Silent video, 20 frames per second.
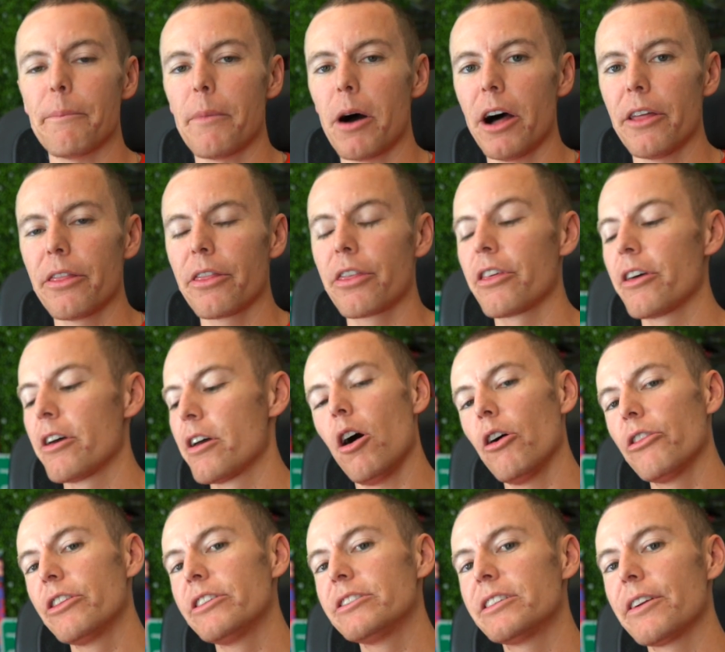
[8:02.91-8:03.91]
month.
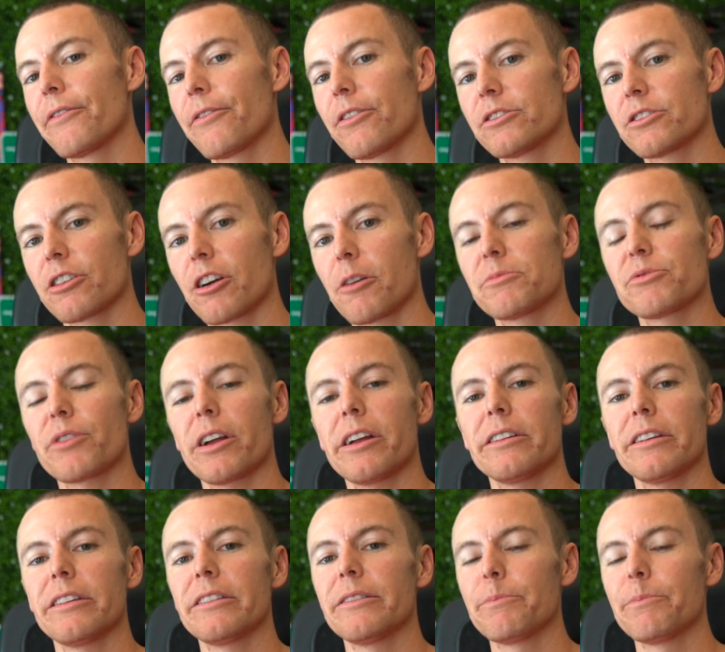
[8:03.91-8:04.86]
All these different terms, right?